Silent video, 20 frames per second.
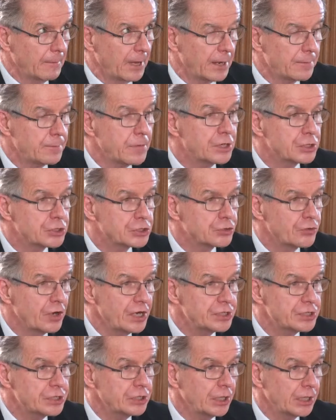
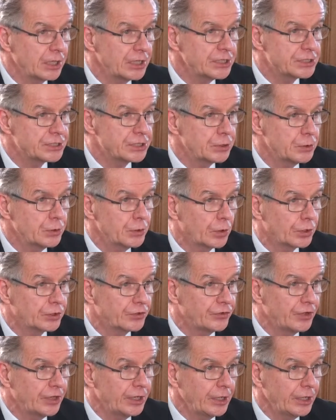administration, at least in New York
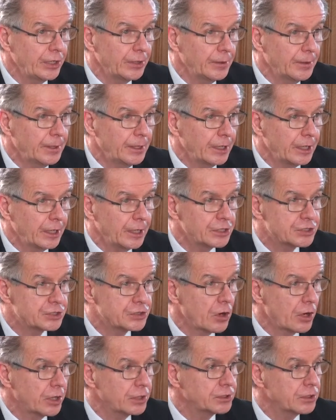City, is
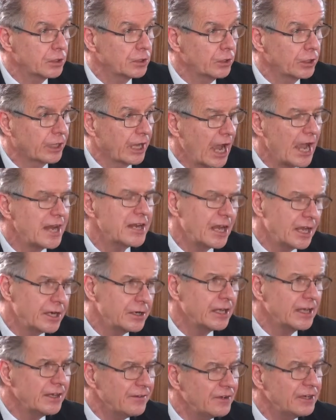starting to look,
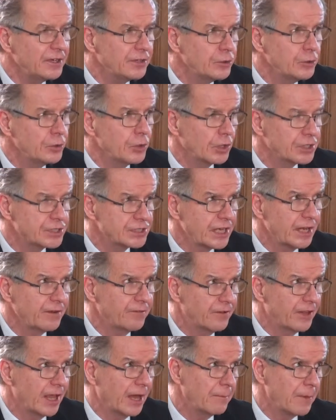and even in New York State
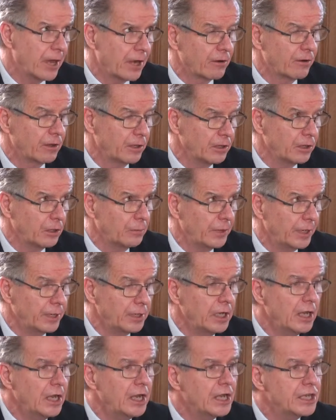for that matter a little
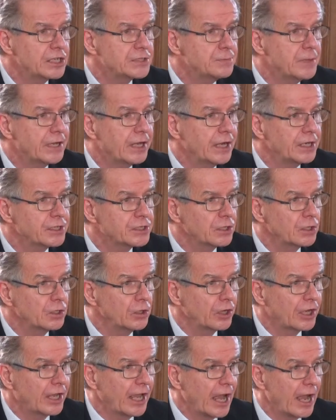bit, is beginning to
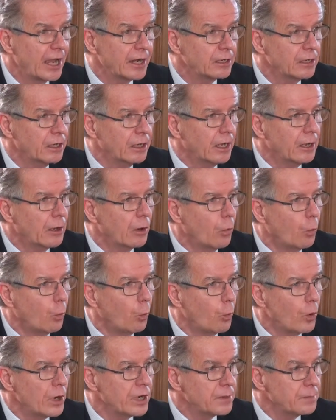look at
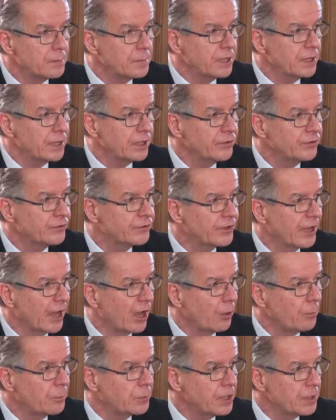what it means to
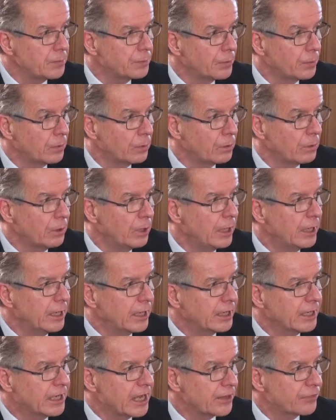help people
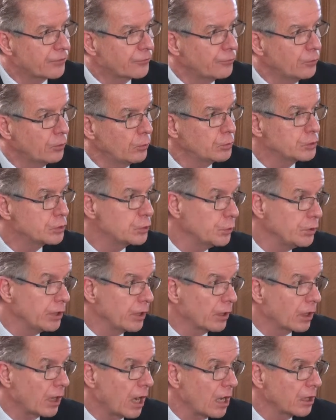get through
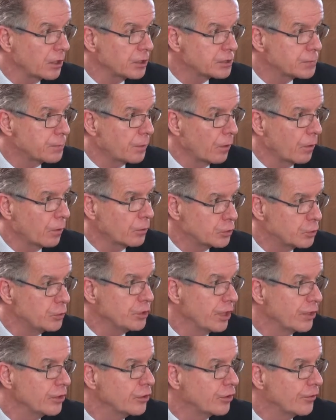two-year
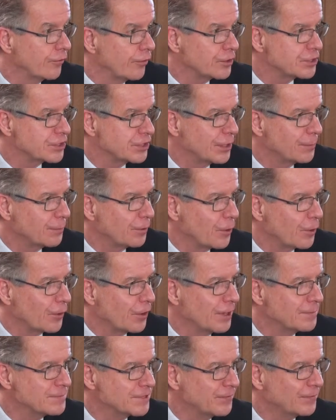university
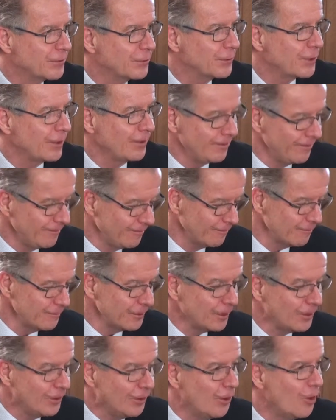programs, if you
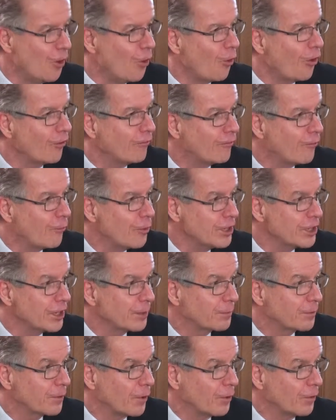will, or
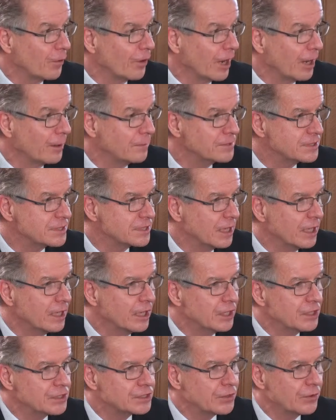four-year programs,
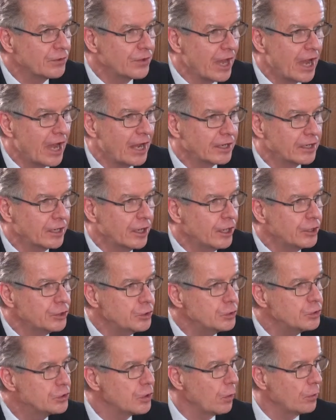so that
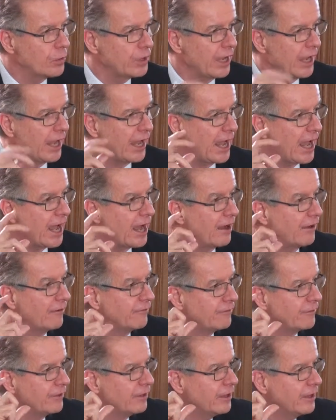you don't
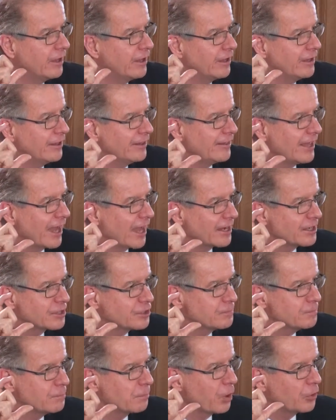have that